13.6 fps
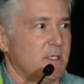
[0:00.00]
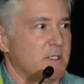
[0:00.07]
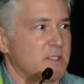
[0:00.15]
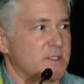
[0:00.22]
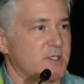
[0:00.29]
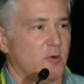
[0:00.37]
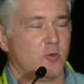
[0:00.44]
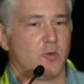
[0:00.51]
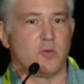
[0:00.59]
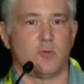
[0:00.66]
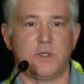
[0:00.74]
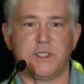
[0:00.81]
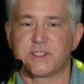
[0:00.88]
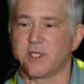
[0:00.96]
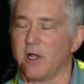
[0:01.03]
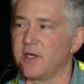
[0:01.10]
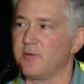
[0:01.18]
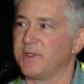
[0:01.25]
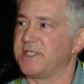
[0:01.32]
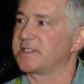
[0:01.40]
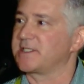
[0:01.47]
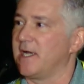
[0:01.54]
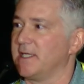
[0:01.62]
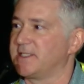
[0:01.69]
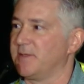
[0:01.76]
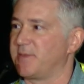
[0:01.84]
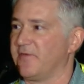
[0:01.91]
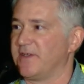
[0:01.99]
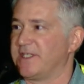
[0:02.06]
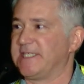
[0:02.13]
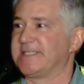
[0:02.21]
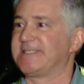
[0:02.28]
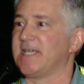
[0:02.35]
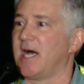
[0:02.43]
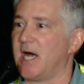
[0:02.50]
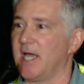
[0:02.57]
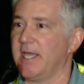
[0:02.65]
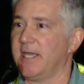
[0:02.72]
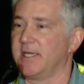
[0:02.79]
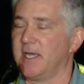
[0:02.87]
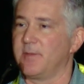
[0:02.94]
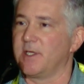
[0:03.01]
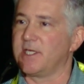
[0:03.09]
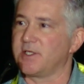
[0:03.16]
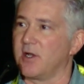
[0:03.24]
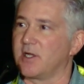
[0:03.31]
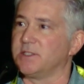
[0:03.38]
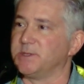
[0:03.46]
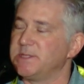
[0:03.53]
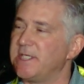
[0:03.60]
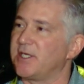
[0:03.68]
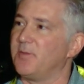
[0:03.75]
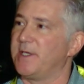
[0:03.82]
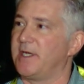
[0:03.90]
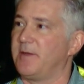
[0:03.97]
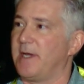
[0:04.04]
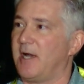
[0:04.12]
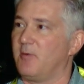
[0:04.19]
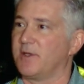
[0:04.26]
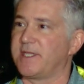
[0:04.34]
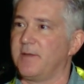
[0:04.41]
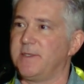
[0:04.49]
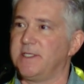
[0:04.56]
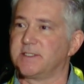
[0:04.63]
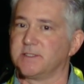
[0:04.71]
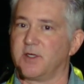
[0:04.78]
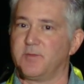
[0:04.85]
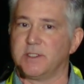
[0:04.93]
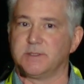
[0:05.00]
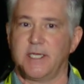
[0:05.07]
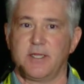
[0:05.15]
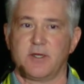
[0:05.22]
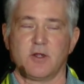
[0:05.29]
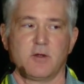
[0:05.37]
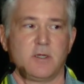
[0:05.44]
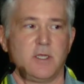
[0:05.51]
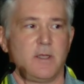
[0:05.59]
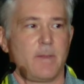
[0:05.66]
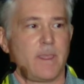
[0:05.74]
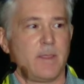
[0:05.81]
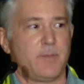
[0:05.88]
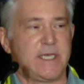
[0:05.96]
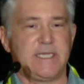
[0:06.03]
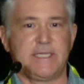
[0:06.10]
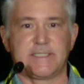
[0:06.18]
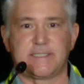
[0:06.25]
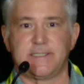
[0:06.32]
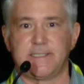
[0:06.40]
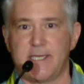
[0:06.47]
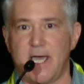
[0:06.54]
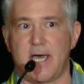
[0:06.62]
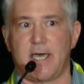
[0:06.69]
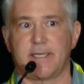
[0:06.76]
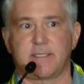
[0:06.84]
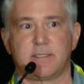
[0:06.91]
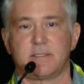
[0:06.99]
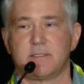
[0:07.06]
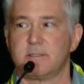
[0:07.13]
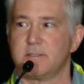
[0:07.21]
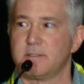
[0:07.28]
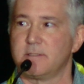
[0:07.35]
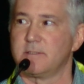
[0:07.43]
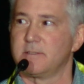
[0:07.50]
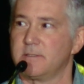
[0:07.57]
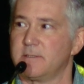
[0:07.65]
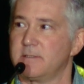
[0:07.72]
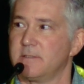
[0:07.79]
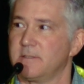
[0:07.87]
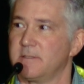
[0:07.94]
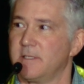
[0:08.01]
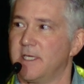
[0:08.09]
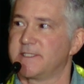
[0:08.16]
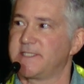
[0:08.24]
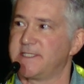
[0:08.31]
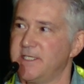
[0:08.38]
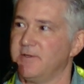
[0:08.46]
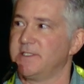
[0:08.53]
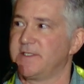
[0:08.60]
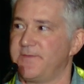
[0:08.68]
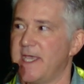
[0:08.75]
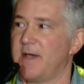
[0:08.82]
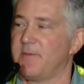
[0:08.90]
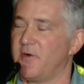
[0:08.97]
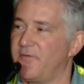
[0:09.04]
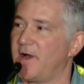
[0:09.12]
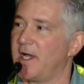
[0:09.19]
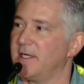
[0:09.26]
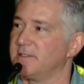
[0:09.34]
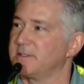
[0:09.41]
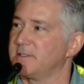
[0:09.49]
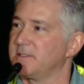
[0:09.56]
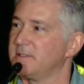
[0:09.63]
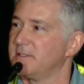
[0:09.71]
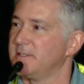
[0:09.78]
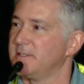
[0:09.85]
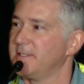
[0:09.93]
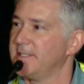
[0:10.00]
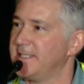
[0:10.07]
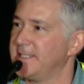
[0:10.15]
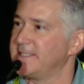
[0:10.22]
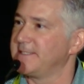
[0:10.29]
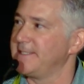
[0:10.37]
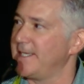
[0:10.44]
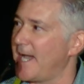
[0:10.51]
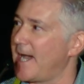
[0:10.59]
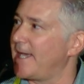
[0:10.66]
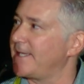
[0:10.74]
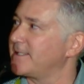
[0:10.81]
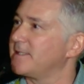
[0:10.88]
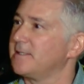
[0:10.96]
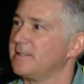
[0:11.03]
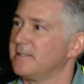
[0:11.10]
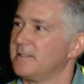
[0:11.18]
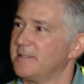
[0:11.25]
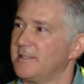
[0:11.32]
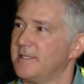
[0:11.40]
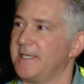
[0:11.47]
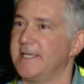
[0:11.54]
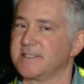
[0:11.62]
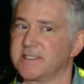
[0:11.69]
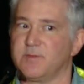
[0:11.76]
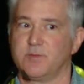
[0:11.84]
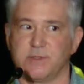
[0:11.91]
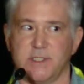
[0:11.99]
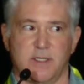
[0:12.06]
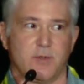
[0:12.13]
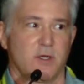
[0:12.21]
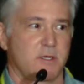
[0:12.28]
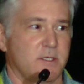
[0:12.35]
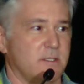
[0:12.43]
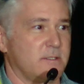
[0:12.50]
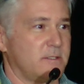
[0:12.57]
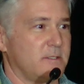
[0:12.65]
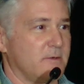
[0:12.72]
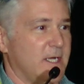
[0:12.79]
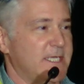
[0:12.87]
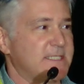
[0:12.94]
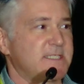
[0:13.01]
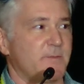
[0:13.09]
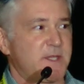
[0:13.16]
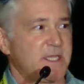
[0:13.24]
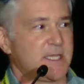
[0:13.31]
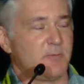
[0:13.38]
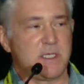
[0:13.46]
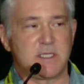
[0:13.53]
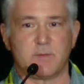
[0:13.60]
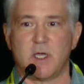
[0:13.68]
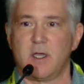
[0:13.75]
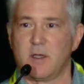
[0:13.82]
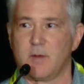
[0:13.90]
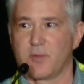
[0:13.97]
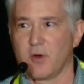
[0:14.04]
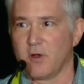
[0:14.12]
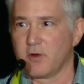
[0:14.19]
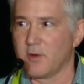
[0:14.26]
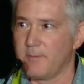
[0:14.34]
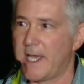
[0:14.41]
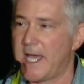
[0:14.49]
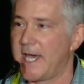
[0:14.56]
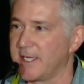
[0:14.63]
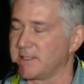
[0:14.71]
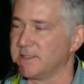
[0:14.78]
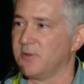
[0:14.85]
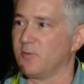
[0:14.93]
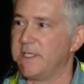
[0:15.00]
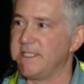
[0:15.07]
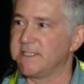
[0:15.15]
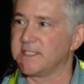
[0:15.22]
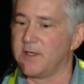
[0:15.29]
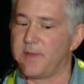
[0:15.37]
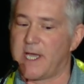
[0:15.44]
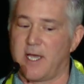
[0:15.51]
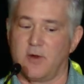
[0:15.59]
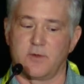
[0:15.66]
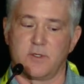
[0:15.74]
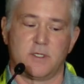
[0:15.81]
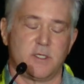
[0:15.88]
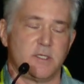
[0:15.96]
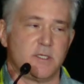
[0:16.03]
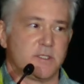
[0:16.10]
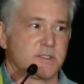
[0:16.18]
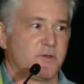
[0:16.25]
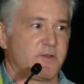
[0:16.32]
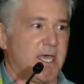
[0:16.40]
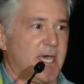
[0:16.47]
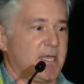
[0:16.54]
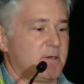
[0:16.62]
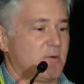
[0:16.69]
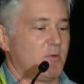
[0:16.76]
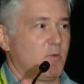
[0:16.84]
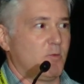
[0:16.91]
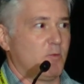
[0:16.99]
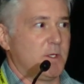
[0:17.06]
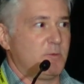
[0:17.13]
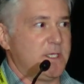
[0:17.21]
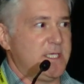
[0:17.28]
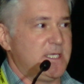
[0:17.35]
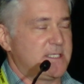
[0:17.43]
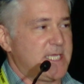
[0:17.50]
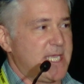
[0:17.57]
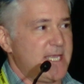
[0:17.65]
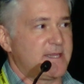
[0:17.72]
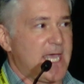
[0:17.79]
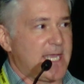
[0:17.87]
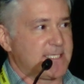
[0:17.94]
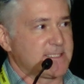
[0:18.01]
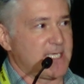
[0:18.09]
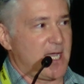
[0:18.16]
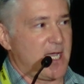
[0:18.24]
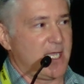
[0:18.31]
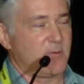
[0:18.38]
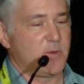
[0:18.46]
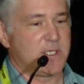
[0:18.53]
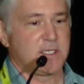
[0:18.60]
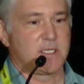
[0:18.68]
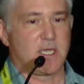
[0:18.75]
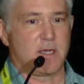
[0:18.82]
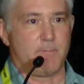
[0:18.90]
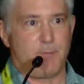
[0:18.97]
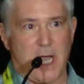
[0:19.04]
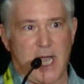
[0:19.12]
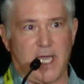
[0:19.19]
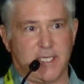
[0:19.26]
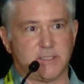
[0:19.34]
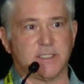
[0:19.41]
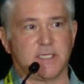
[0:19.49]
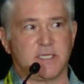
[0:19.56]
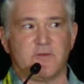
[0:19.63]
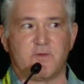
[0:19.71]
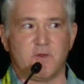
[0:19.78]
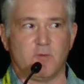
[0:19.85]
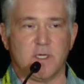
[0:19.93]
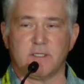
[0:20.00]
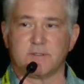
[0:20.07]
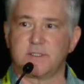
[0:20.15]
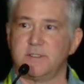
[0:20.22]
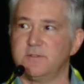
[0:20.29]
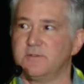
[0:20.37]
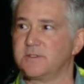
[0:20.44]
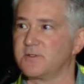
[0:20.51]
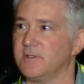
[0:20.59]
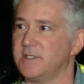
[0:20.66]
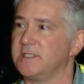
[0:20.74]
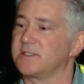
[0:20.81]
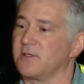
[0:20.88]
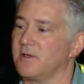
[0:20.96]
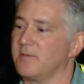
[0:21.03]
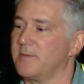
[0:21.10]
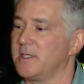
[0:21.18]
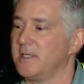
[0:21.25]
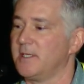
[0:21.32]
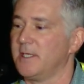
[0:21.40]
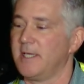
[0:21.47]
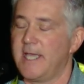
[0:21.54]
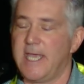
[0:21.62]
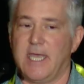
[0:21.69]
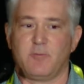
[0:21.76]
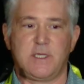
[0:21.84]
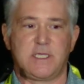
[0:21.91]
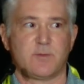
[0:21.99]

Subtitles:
So we started with this concept of a design, and I'm going to talk a little bit about what that means a little bit later, but it is not a series of YAML files. It is not an Ansible playbook, right? It's something that we can programmatically reason about so that when we take that design, we can compile it, if you will, to use Creedy's term, and we can